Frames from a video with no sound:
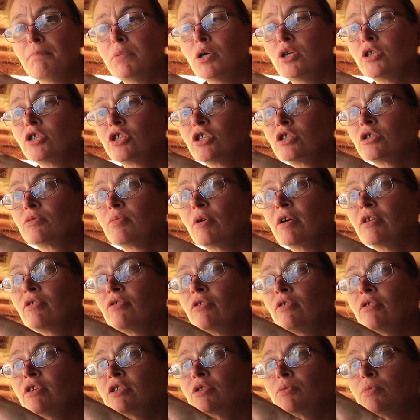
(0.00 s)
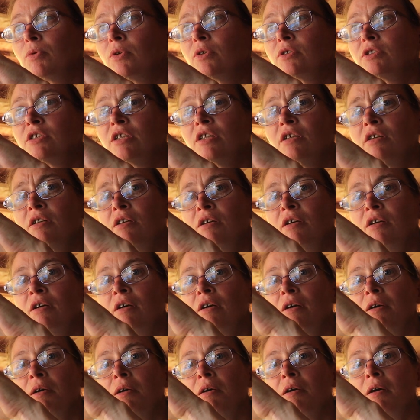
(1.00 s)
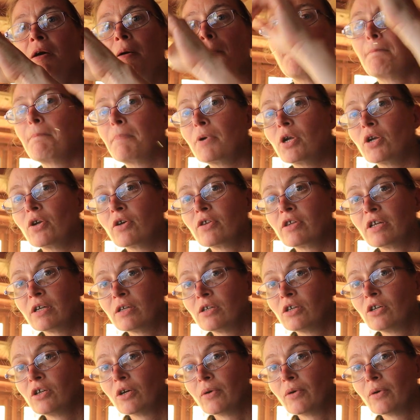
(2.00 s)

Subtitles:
push its way through this water, but nothing can